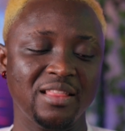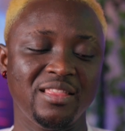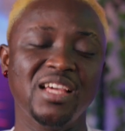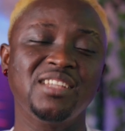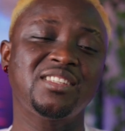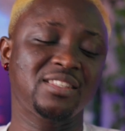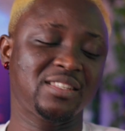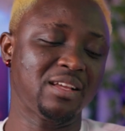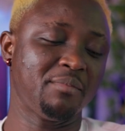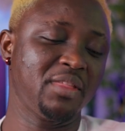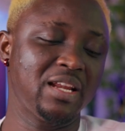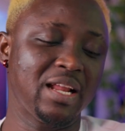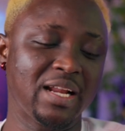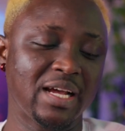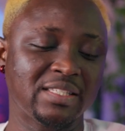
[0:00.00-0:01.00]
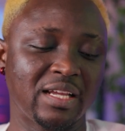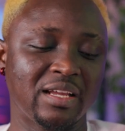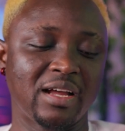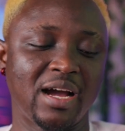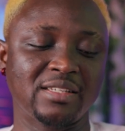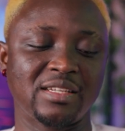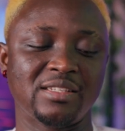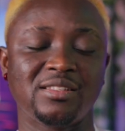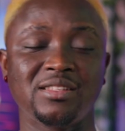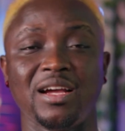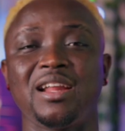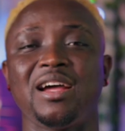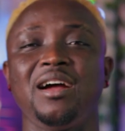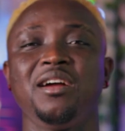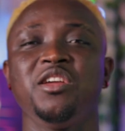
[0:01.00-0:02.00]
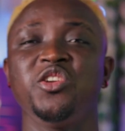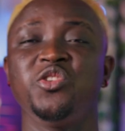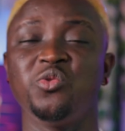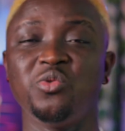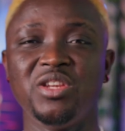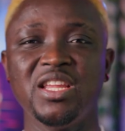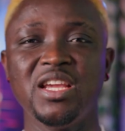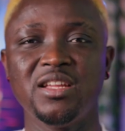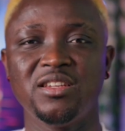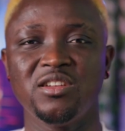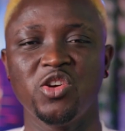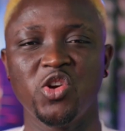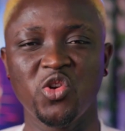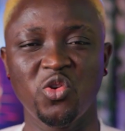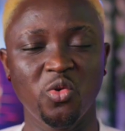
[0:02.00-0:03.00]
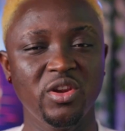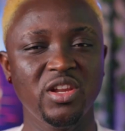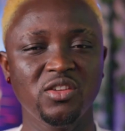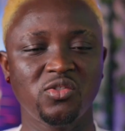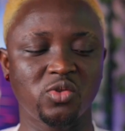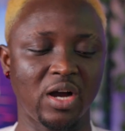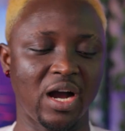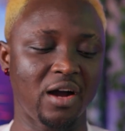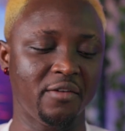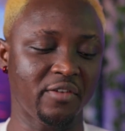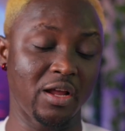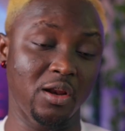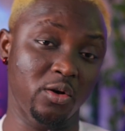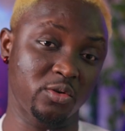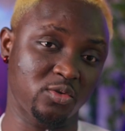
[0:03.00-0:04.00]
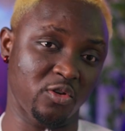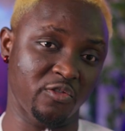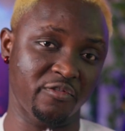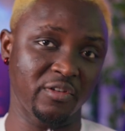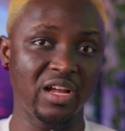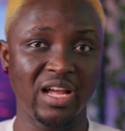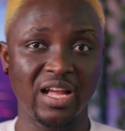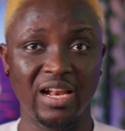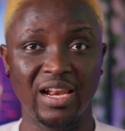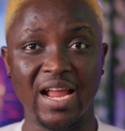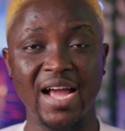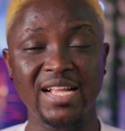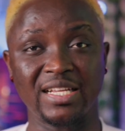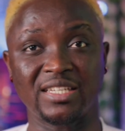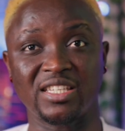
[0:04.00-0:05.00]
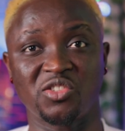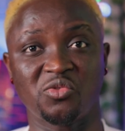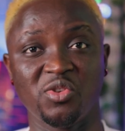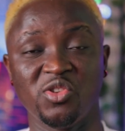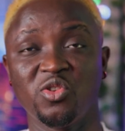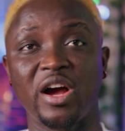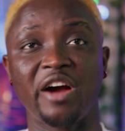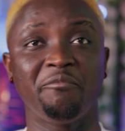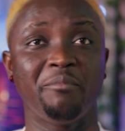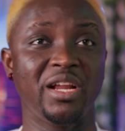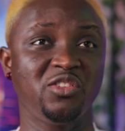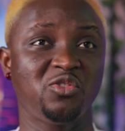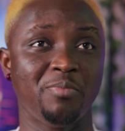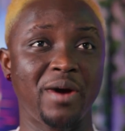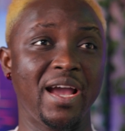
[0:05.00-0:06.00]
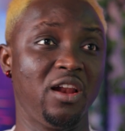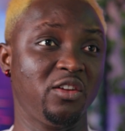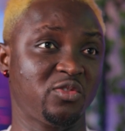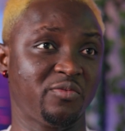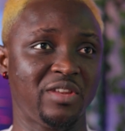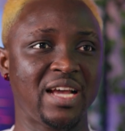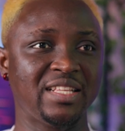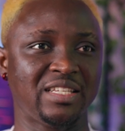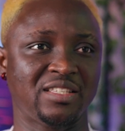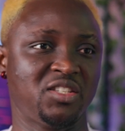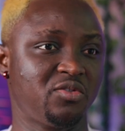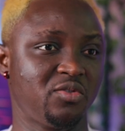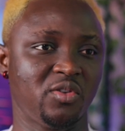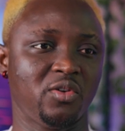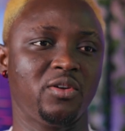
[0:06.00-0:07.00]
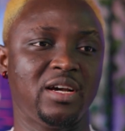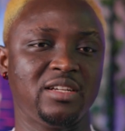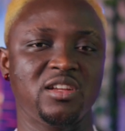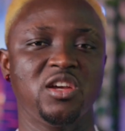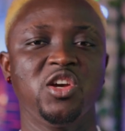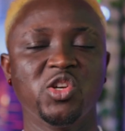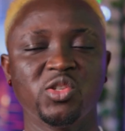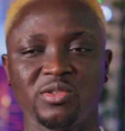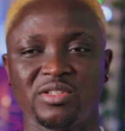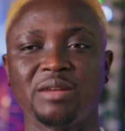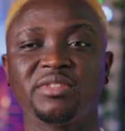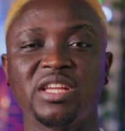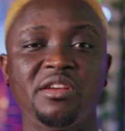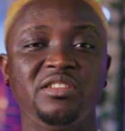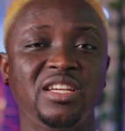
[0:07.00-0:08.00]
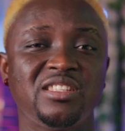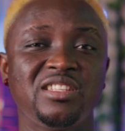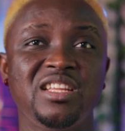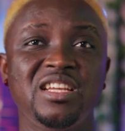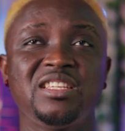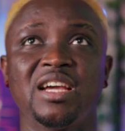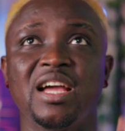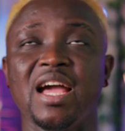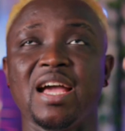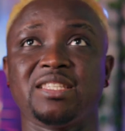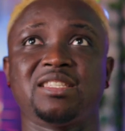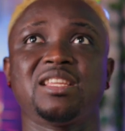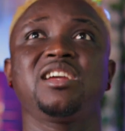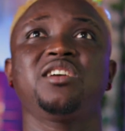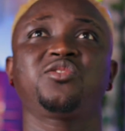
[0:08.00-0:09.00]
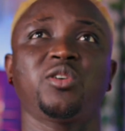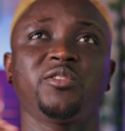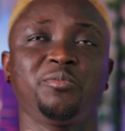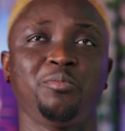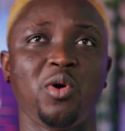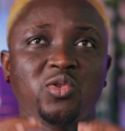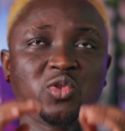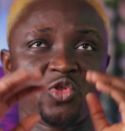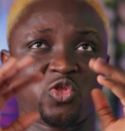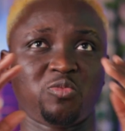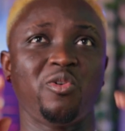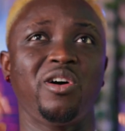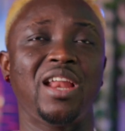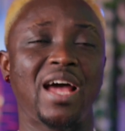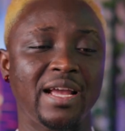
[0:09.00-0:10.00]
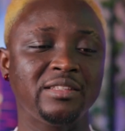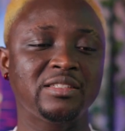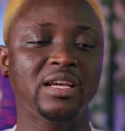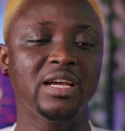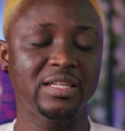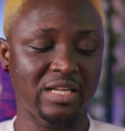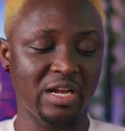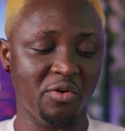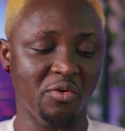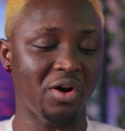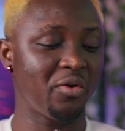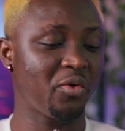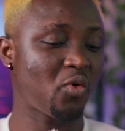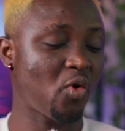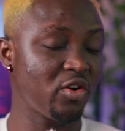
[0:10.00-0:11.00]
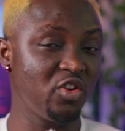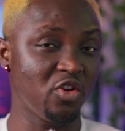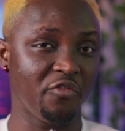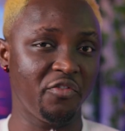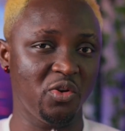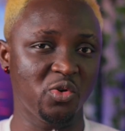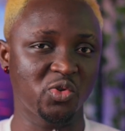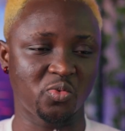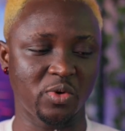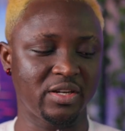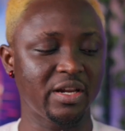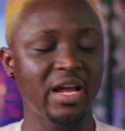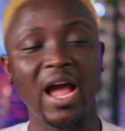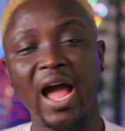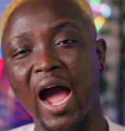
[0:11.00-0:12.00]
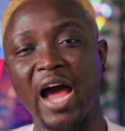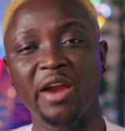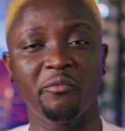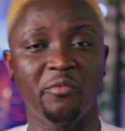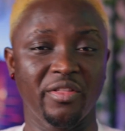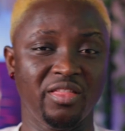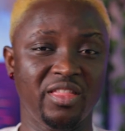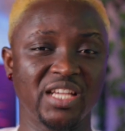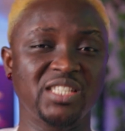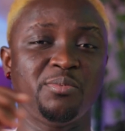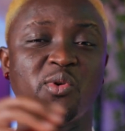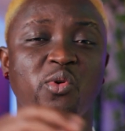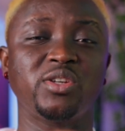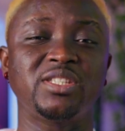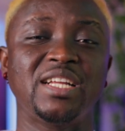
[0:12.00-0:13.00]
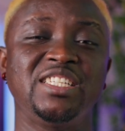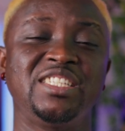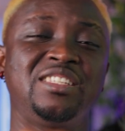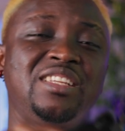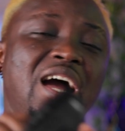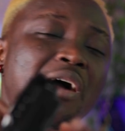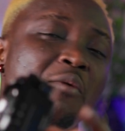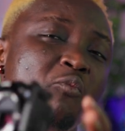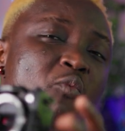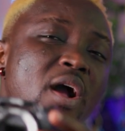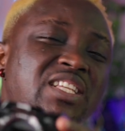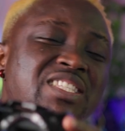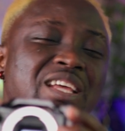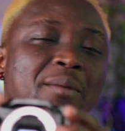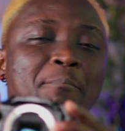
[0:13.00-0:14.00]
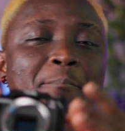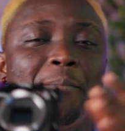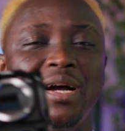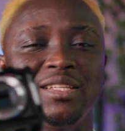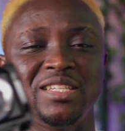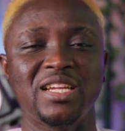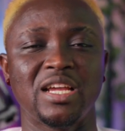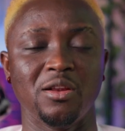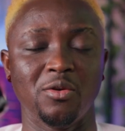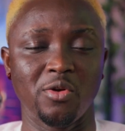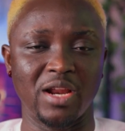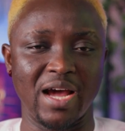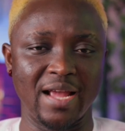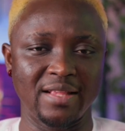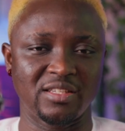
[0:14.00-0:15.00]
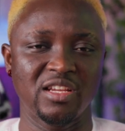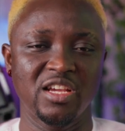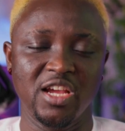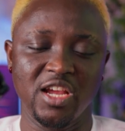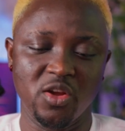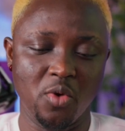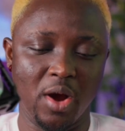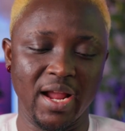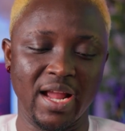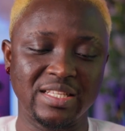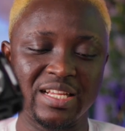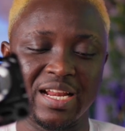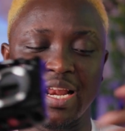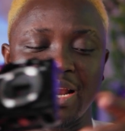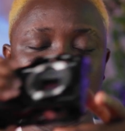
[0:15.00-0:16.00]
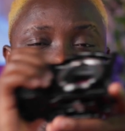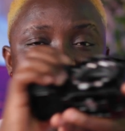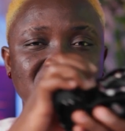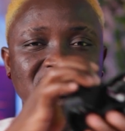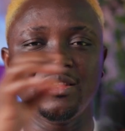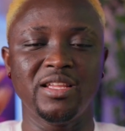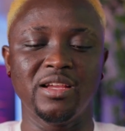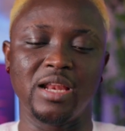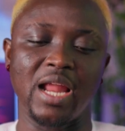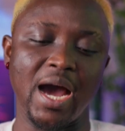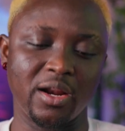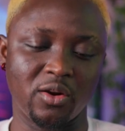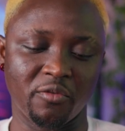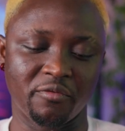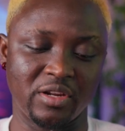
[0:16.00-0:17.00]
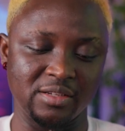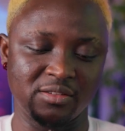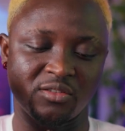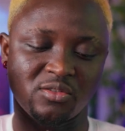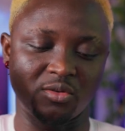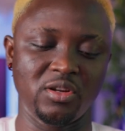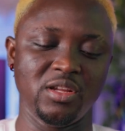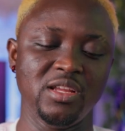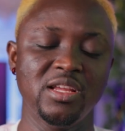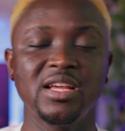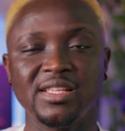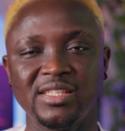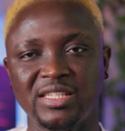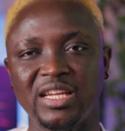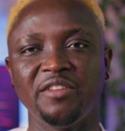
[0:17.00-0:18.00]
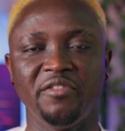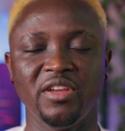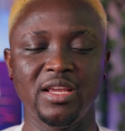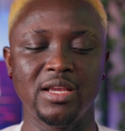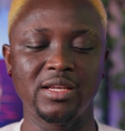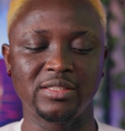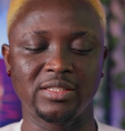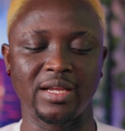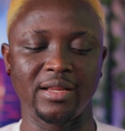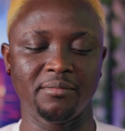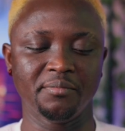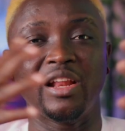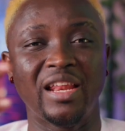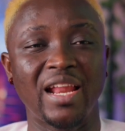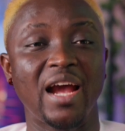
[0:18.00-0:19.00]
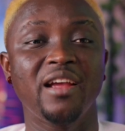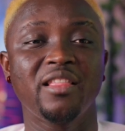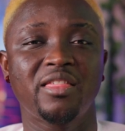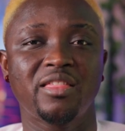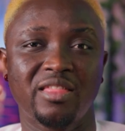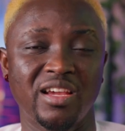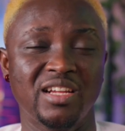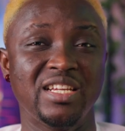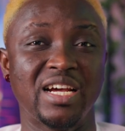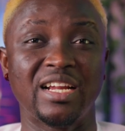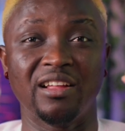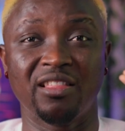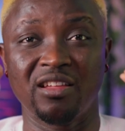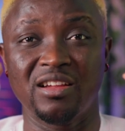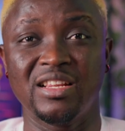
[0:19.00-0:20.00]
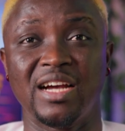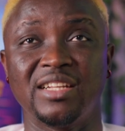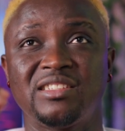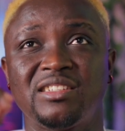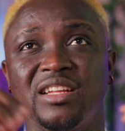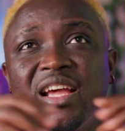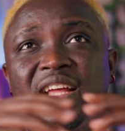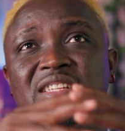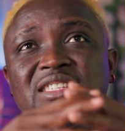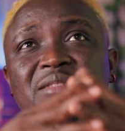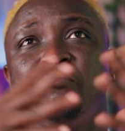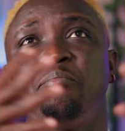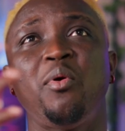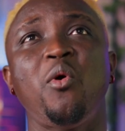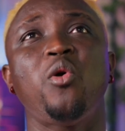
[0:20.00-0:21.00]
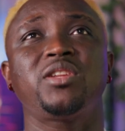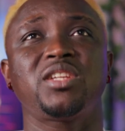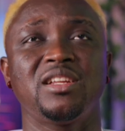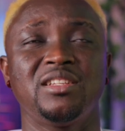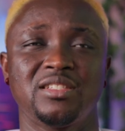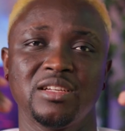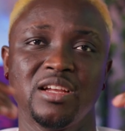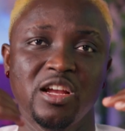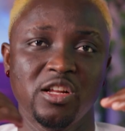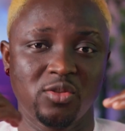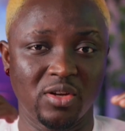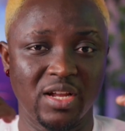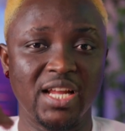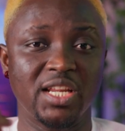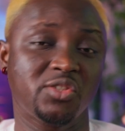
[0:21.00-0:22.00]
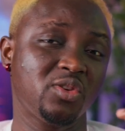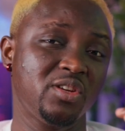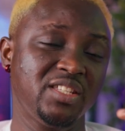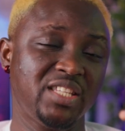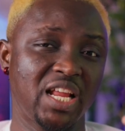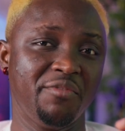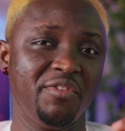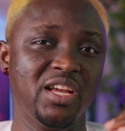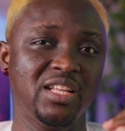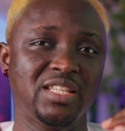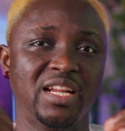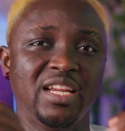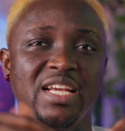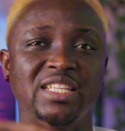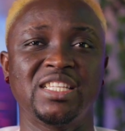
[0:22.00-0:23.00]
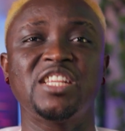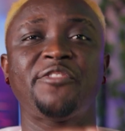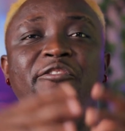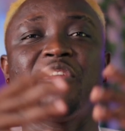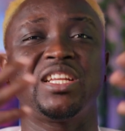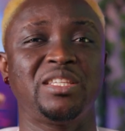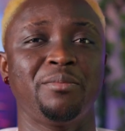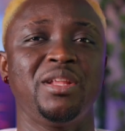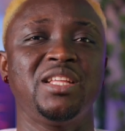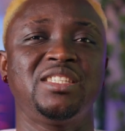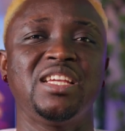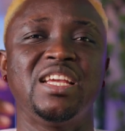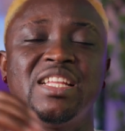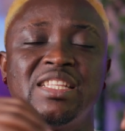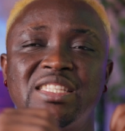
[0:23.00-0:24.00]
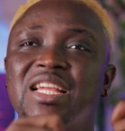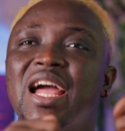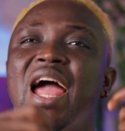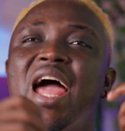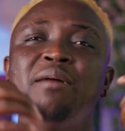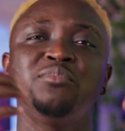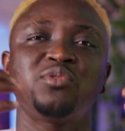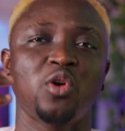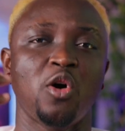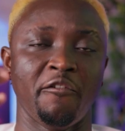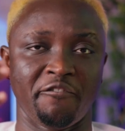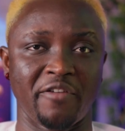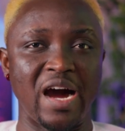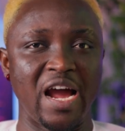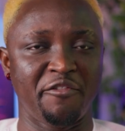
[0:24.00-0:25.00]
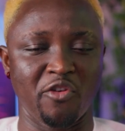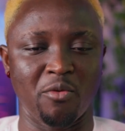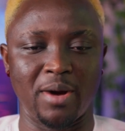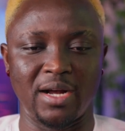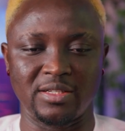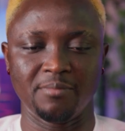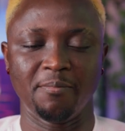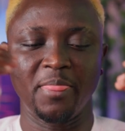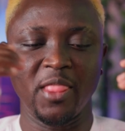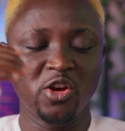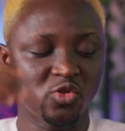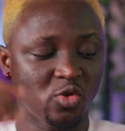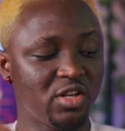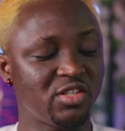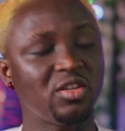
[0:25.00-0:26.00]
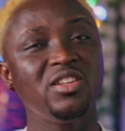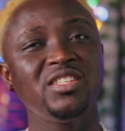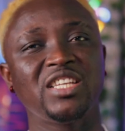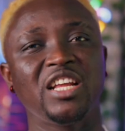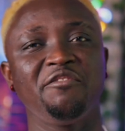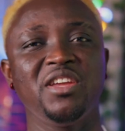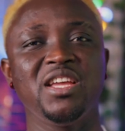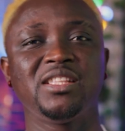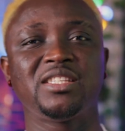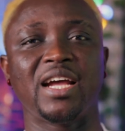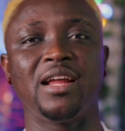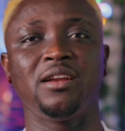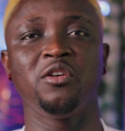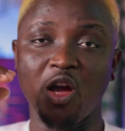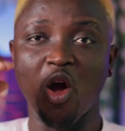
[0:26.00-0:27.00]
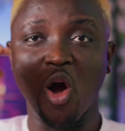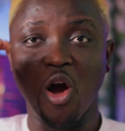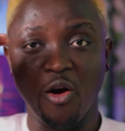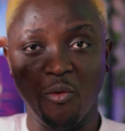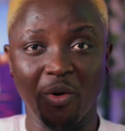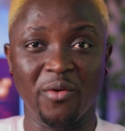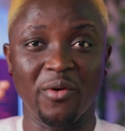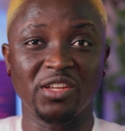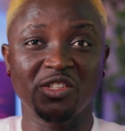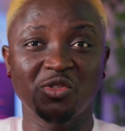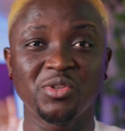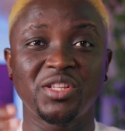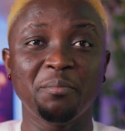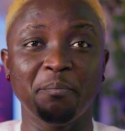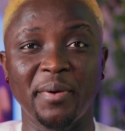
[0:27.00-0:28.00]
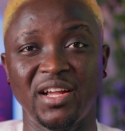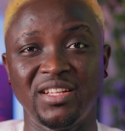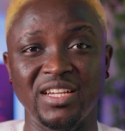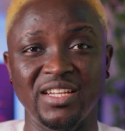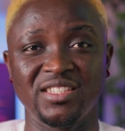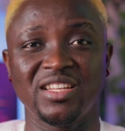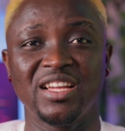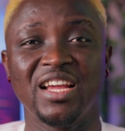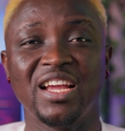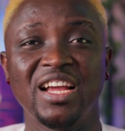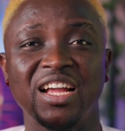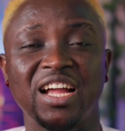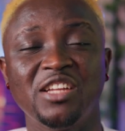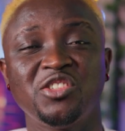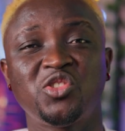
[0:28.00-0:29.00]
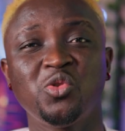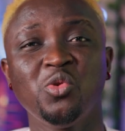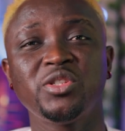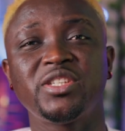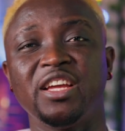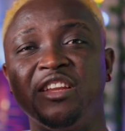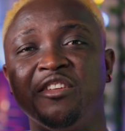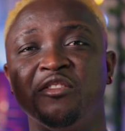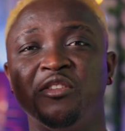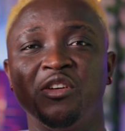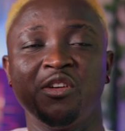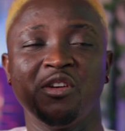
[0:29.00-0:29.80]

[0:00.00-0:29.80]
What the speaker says: This is something that as a starter you need. You don't need to have a lot of light accessory. You don't have money to buy a lot of light accessory and all that. So sometimes you just need a single source box or small light that you are recording your videos with. And with this, because that is work the magic in low light, you are getting an amazing deal out of this Sony ZV-E10. The ninth thing that I think that it is important to get a Sony ZV-E10, it's its flexibility in terms of file format. So the Sony ZV-E10, when you are shooting pictures, can shoot in